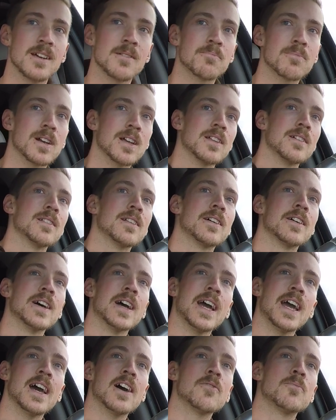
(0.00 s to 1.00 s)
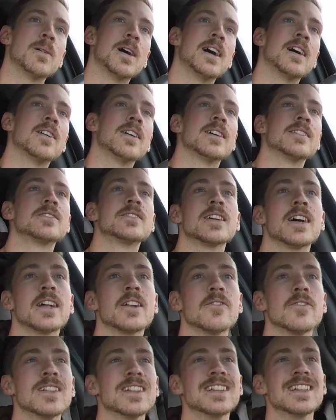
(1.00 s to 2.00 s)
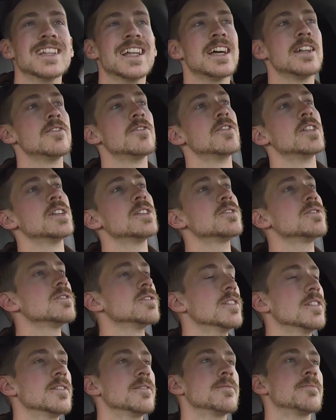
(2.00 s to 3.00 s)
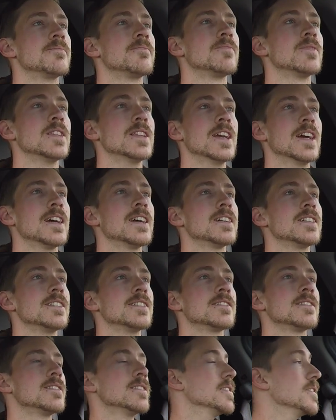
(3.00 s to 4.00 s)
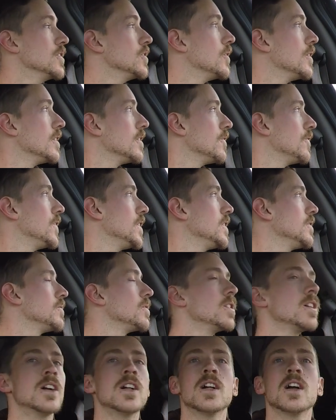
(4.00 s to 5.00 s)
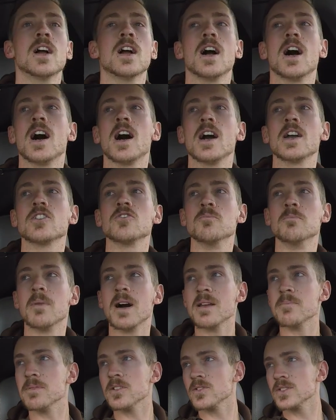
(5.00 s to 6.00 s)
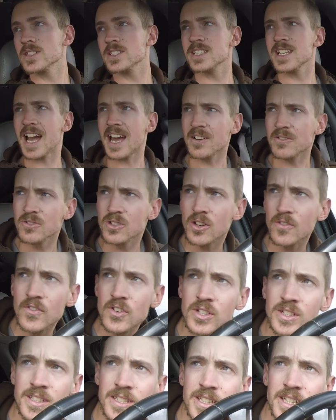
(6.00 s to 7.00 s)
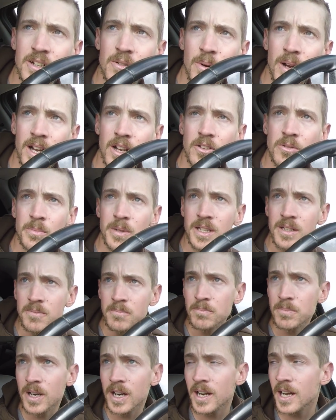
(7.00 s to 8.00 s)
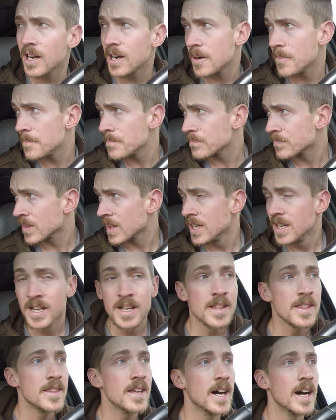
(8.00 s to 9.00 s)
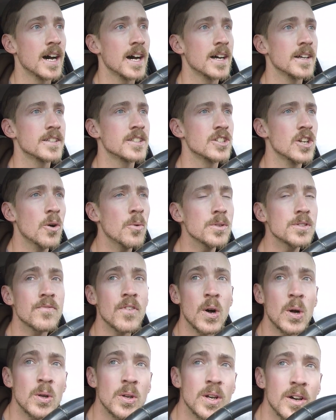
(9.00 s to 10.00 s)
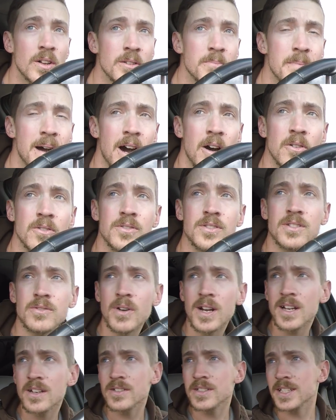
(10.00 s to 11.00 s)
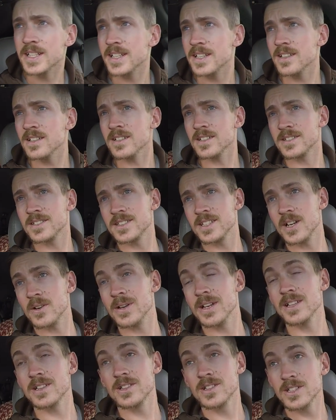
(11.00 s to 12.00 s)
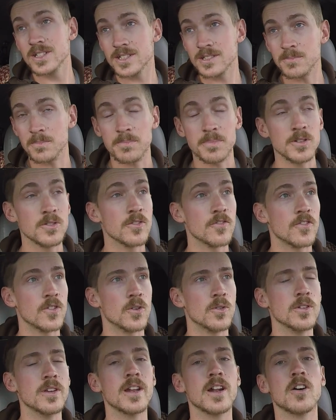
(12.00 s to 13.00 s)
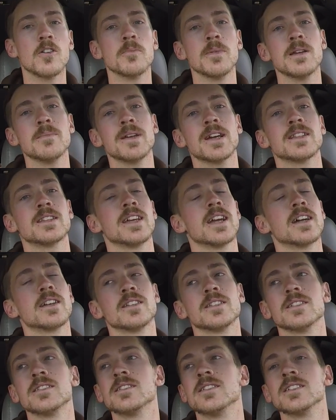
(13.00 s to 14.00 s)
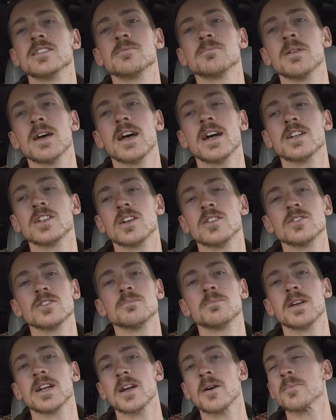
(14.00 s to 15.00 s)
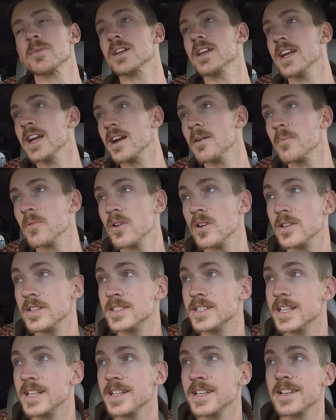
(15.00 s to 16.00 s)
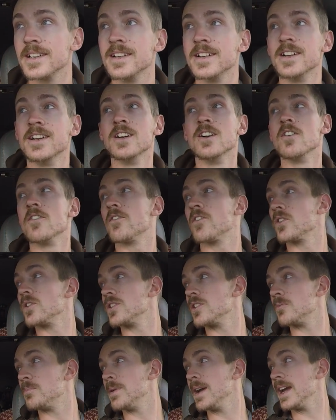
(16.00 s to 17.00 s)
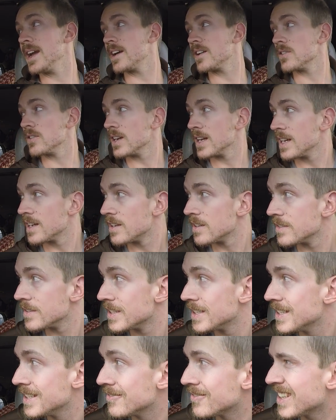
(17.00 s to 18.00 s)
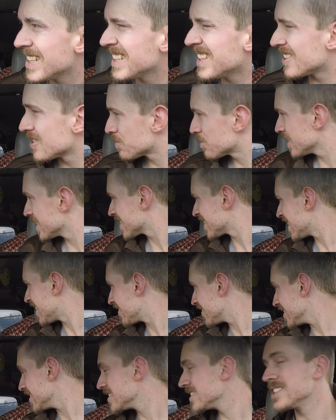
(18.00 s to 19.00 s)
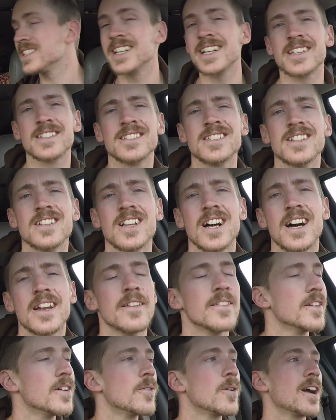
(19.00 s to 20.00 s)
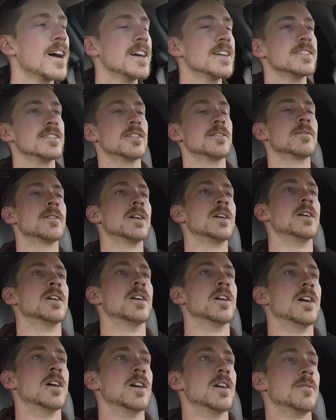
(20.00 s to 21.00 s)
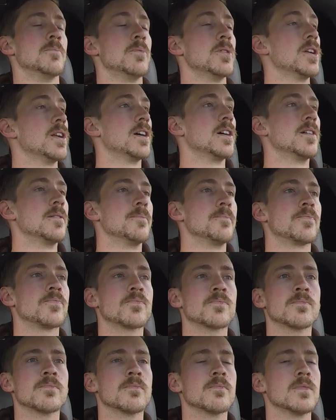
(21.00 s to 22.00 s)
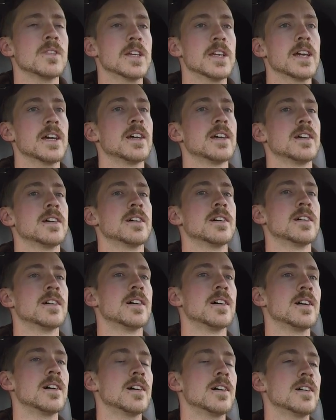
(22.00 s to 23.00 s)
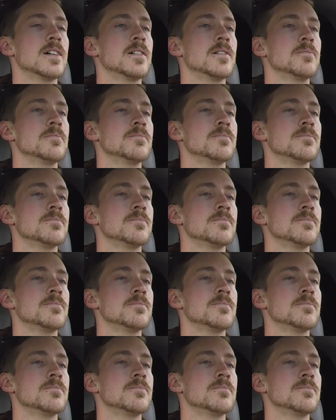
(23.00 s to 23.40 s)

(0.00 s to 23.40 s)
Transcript: probably about a half mile outside of Leadville, and yeah, just enjoying the view. You might be able to see, I don't know if you can see around me, but the snow is falling on the mountains around here, and so it looks beautiful. You know, maybe at the end of this dispatch, I'll just pick up the camera and take it for a little pan around. Right now it's pretty cloudy, so you can't see a lot of the horizon. But, yeah, I